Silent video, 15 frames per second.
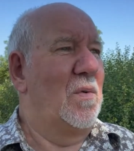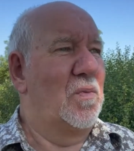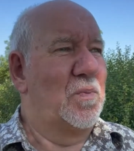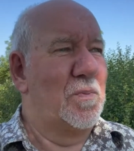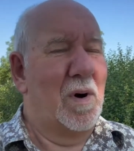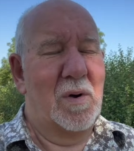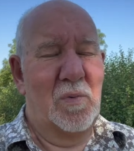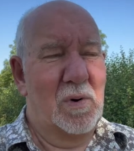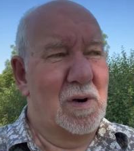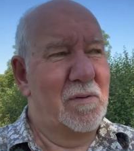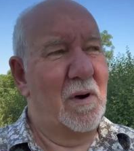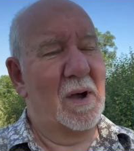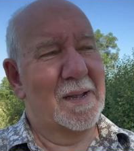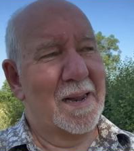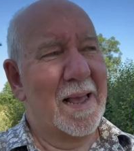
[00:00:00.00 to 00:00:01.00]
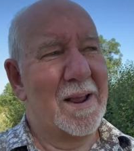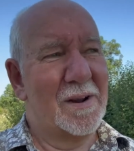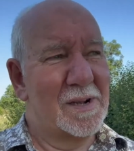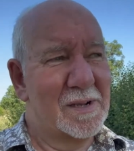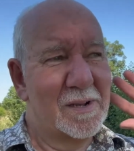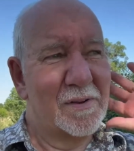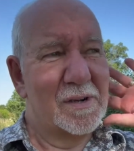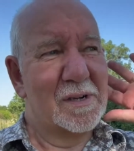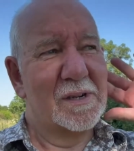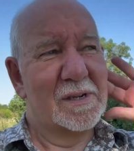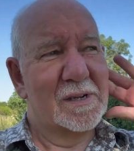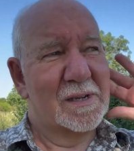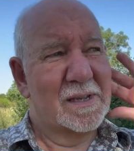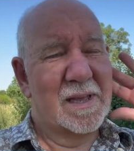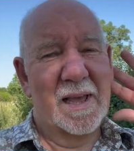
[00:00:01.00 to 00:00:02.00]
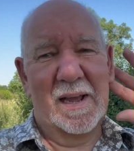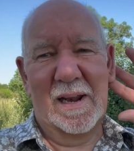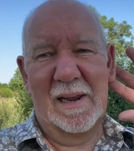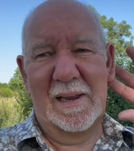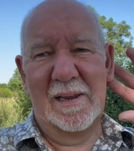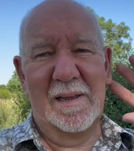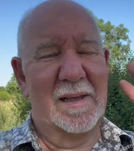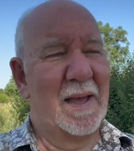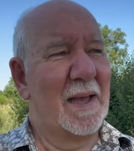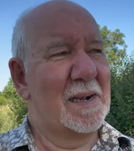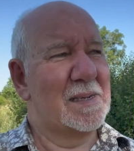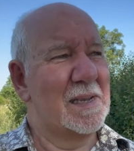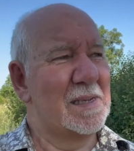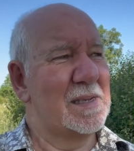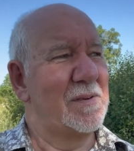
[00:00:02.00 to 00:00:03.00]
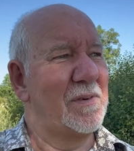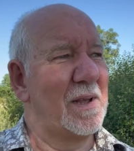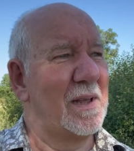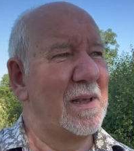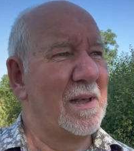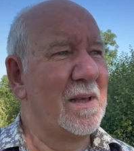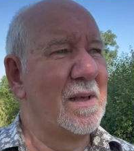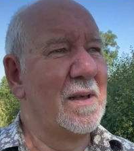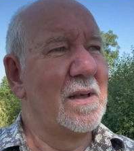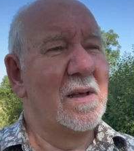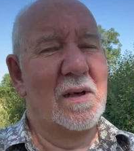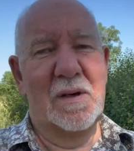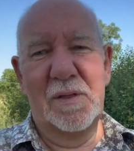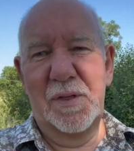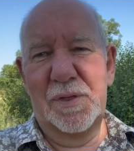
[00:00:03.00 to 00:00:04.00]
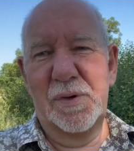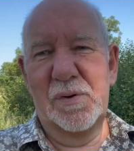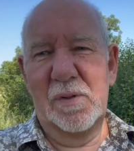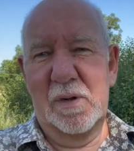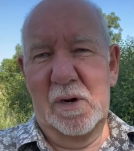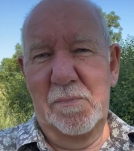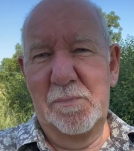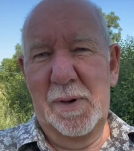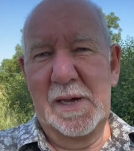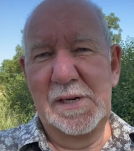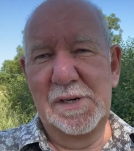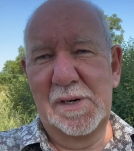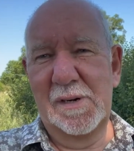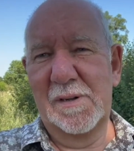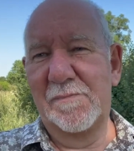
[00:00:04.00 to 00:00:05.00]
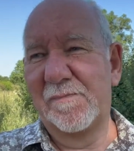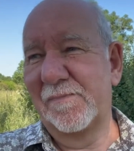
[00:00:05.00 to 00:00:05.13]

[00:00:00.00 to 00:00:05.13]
My wife, I can hear her giggling excessively at the thought that I'm patient.